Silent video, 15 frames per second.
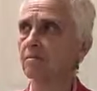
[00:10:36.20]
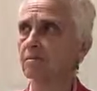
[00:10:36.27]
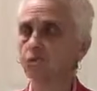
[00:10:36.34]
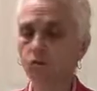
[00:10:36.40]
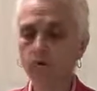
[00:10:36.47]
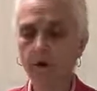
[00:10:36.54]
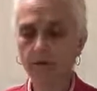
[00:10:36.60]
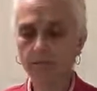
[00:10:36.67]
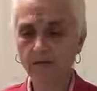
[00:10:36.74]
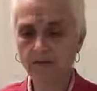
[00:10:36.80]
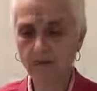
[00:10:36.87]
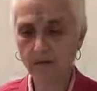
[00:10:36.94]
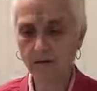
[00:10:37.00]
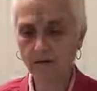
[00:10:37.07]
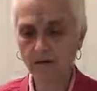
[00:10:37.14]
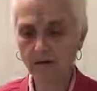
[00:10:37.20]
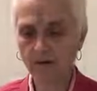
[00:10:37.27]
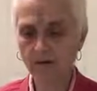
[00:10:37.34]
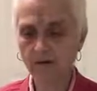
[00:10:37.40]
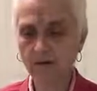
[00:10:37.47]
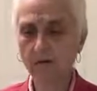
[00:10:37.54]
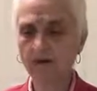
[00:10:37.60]
Sarabika,
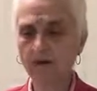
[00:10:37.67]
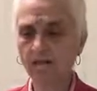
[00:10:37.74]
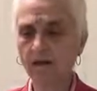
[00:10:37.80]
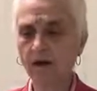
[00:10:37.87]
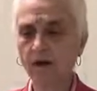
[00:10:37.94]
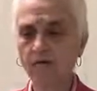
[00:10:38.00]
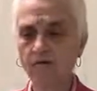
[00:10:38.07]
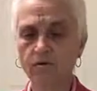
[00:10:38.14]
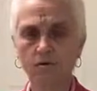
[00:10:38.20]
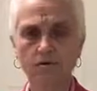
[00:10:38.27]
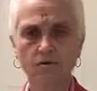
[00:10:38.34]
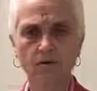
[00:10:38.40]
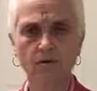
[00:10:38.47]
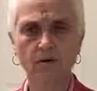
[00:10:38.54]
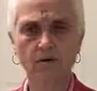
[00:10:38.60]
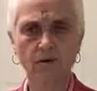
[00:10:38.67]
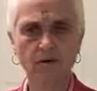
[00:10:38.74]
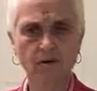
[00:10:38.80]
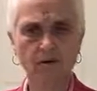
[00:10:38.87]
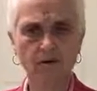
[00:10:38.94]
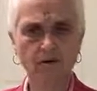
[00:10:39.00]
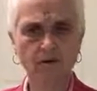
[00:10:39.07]
Kamandanu, I
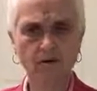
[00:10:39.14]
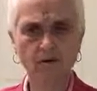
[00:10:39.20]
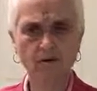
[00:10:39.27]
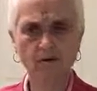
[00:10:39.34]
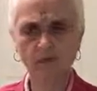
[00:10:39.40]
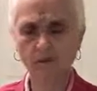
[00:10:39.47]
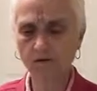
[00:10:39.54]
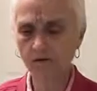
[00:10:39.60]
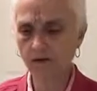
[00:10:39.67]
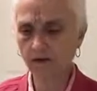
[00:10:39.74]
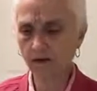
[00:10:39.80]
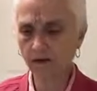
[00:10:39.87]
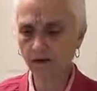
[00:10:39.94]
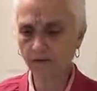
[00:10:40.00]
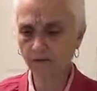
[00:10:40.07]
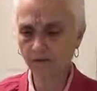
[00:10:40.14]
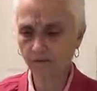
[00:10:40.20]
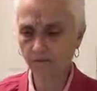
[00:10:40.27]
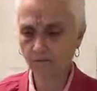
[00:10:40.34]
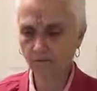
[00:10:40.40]
think. What's the name?